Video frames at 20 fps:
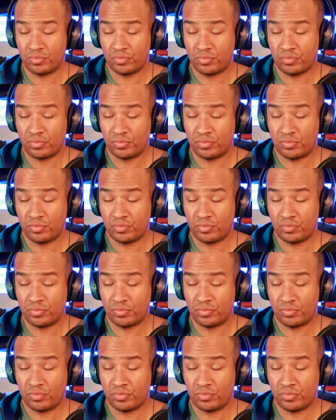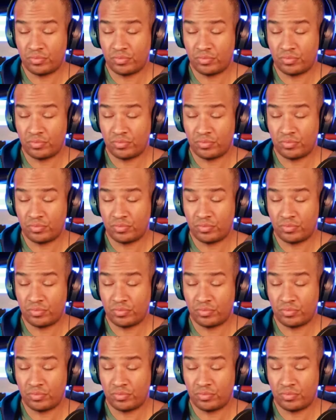you said something i didn't like and so
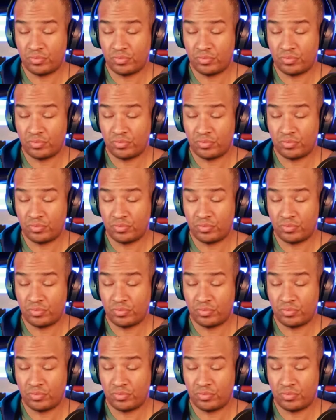here's